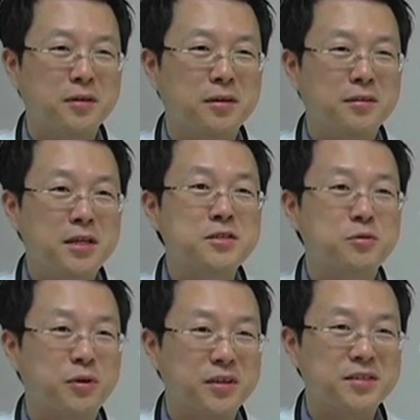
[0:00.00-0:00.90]
test
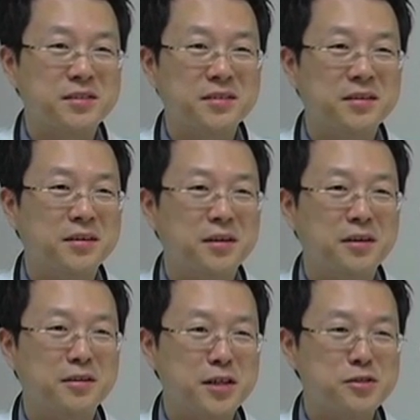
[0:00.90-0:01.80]
scores,
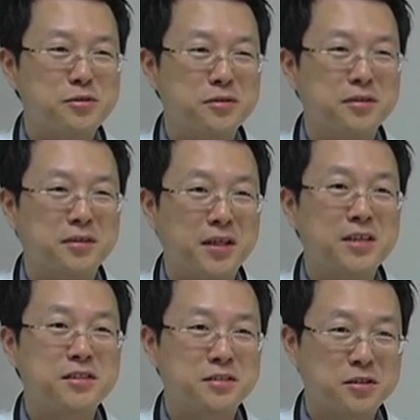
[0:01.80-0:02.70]
national
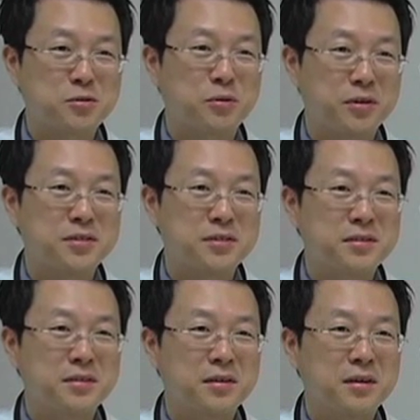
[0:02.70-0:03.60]
licensing scores,
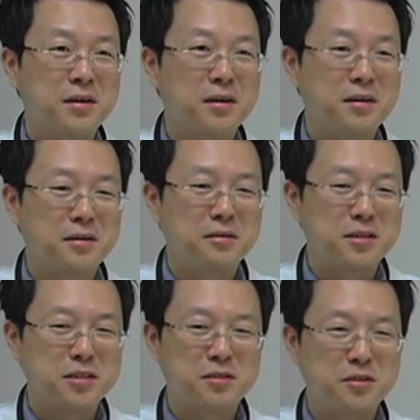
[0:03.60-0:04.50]

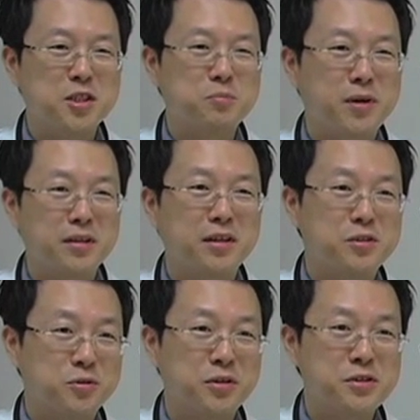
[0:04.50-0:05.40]
despite a
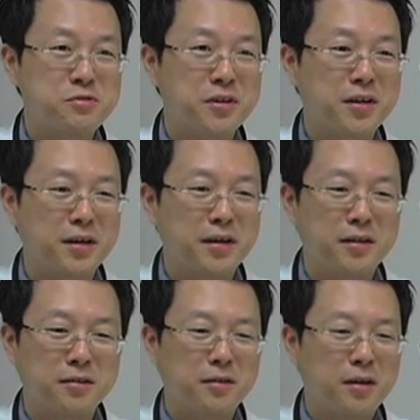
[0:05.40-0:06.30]
short history.
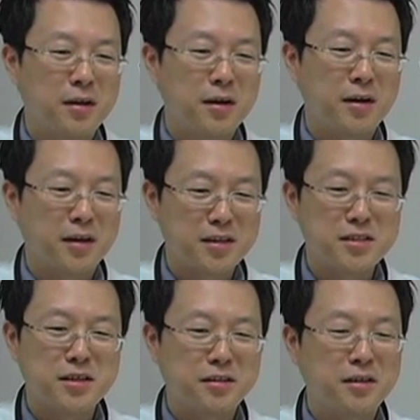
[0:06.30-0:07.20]
And I can
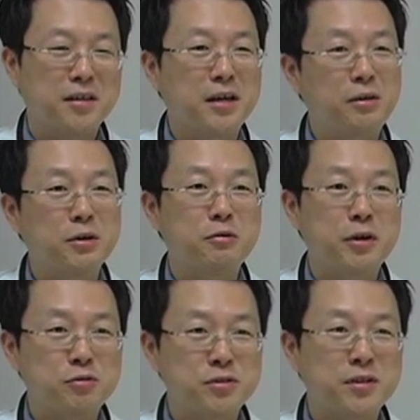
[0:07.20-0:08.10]
say that our
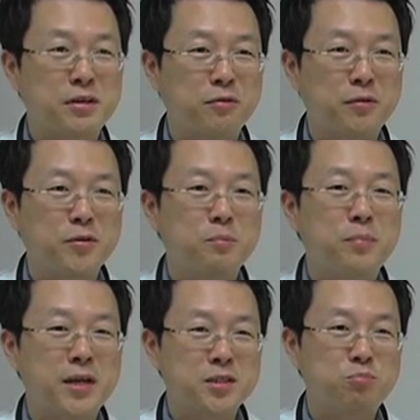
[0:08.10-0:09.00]
graduates are one of the
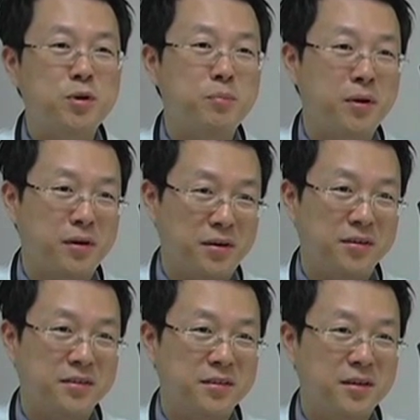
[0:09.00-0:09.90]
best
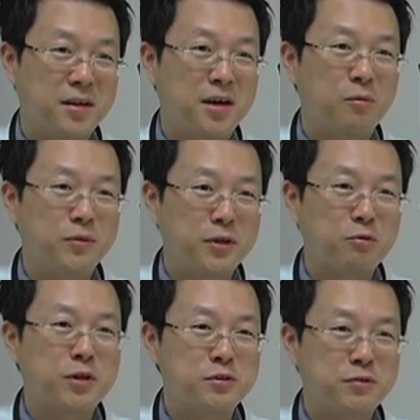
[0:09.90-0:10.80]
prepared when they
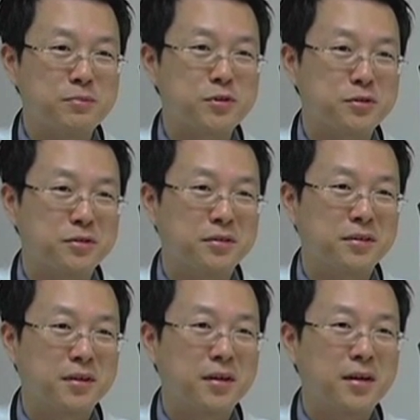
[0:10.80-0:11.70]
graduate from school.
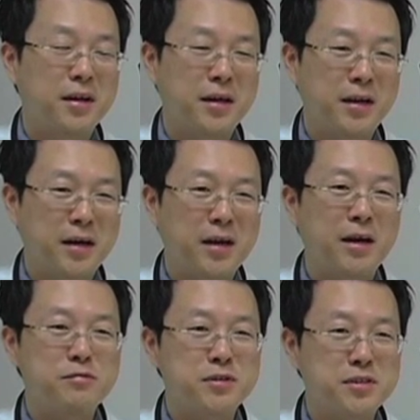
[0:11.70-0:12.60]
And I
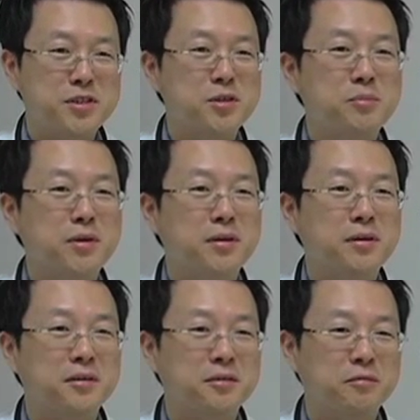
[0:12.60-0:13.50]
have seen some
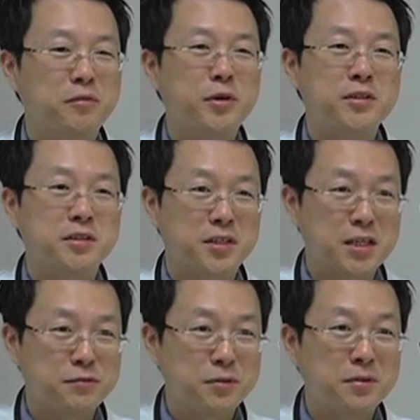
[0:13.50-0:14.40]
very
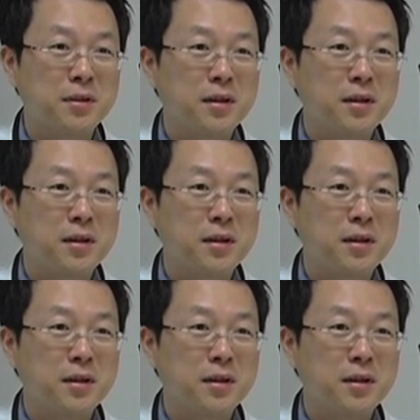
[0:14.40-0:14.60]
successful